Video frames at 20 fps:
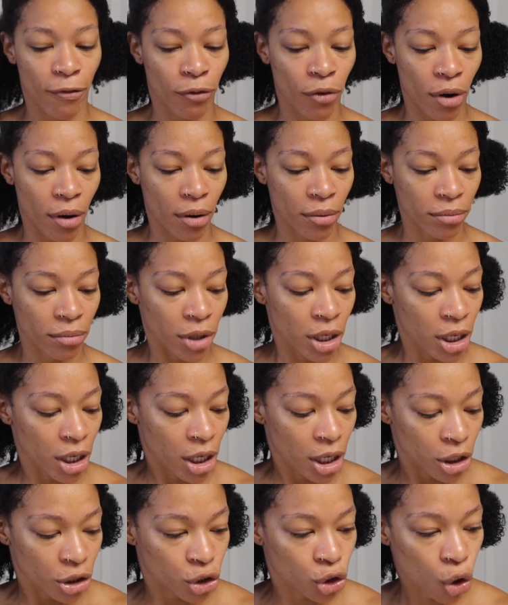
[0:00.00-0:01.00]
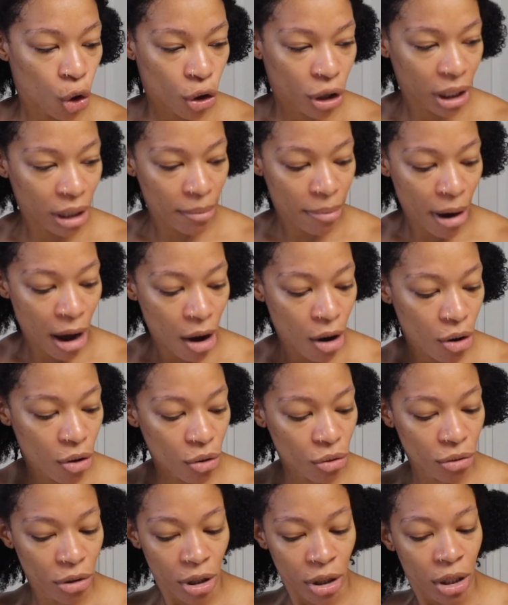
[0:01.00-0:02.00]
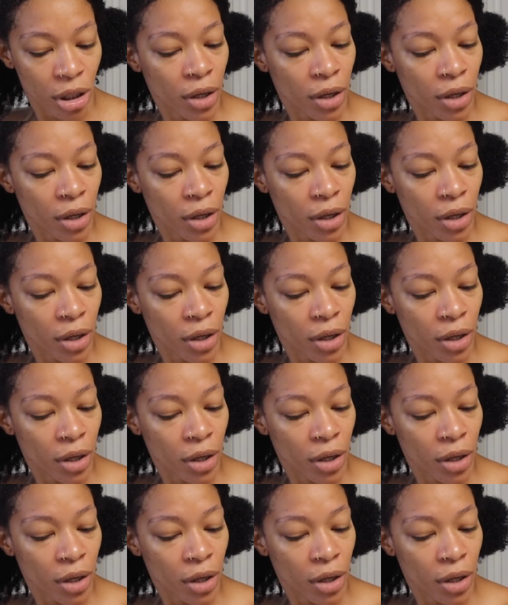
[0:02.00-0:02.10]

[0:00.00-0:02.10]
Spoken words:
from talking about,